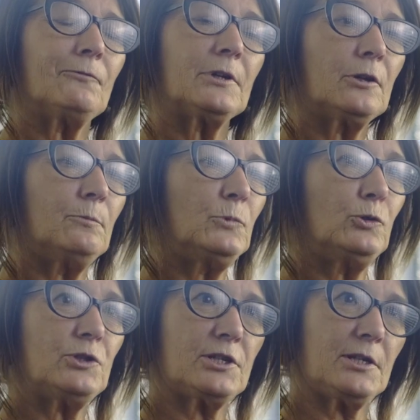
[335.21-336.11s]
Every
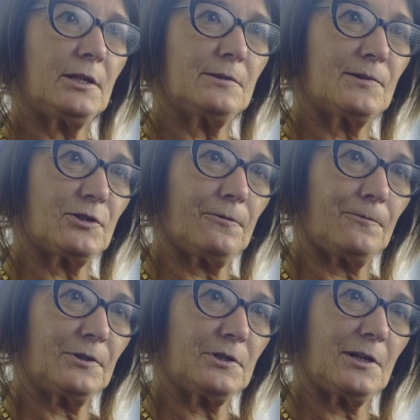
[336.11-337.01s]
community is
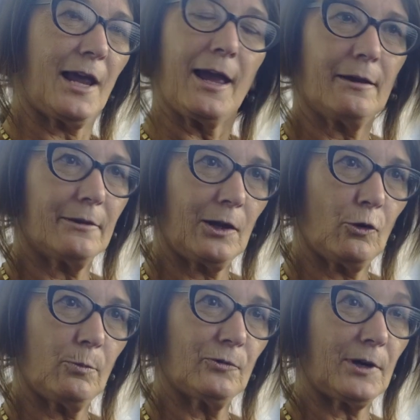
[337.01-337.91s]
different in how
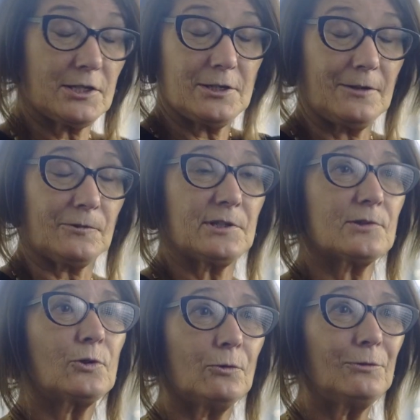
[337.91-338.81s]
they operate, and every
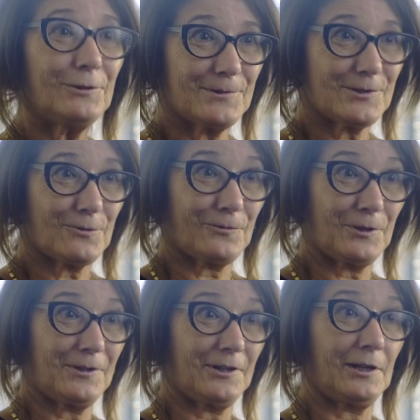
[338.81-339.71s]
school is
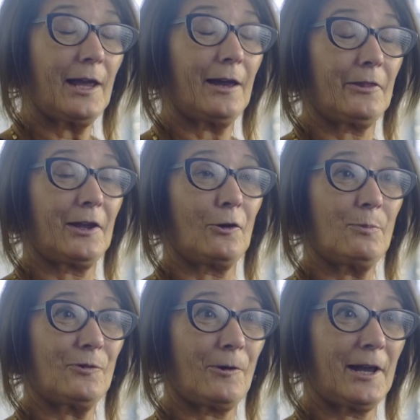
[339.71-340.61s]
different in how they
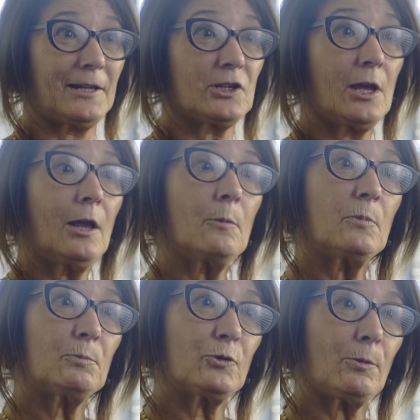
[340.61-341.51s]
operate,
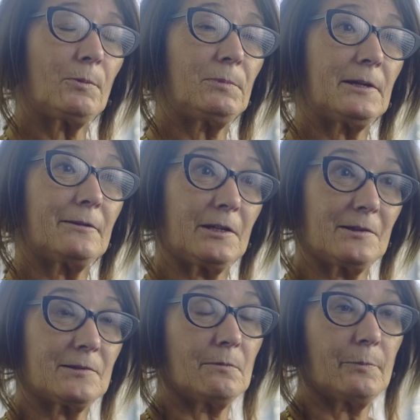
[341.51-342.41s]
but probably
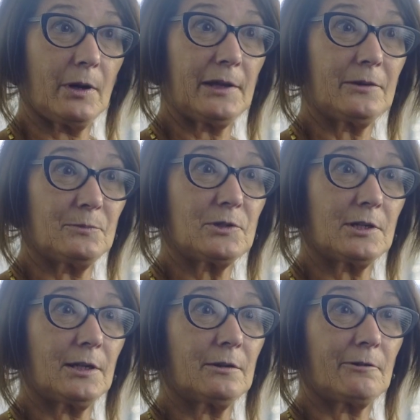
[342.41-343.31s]
things that bind them
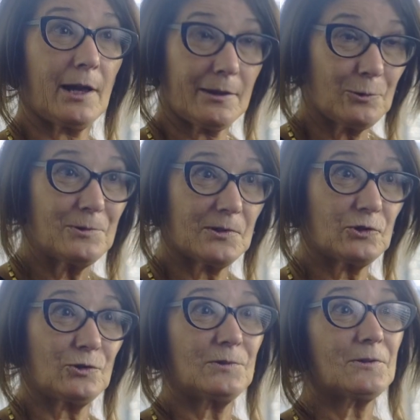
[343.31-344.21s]
together are
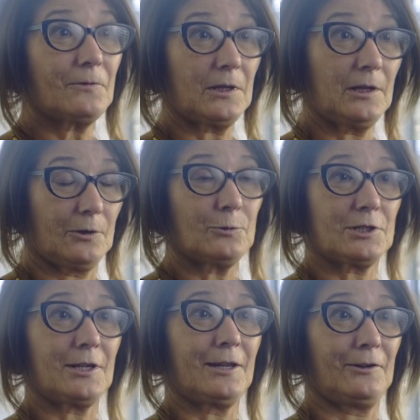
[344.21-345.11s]
those issues of
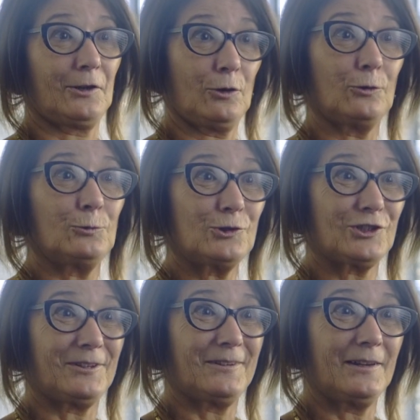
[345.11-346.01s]
equity and
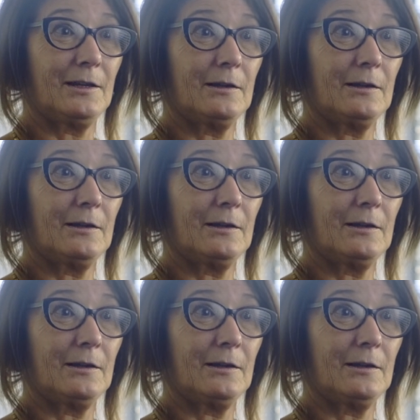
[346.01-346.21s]
inclusion.